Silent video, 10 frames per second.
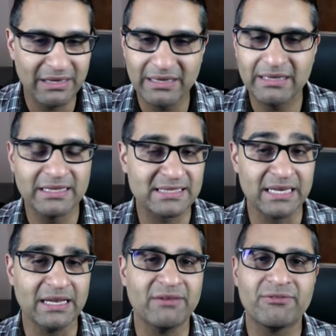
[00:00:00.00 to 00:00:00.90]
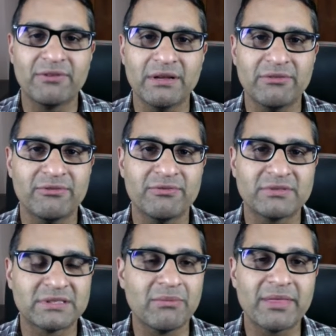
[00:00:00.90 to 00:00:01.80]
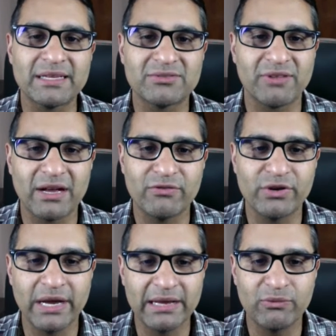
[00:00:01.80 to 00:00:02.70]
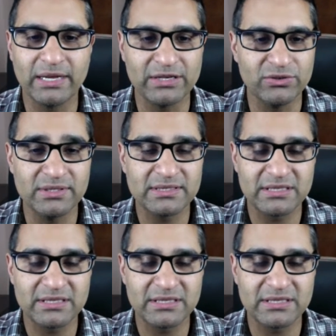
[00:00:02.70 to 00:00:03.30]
listen, if some things fly over your head while I do this,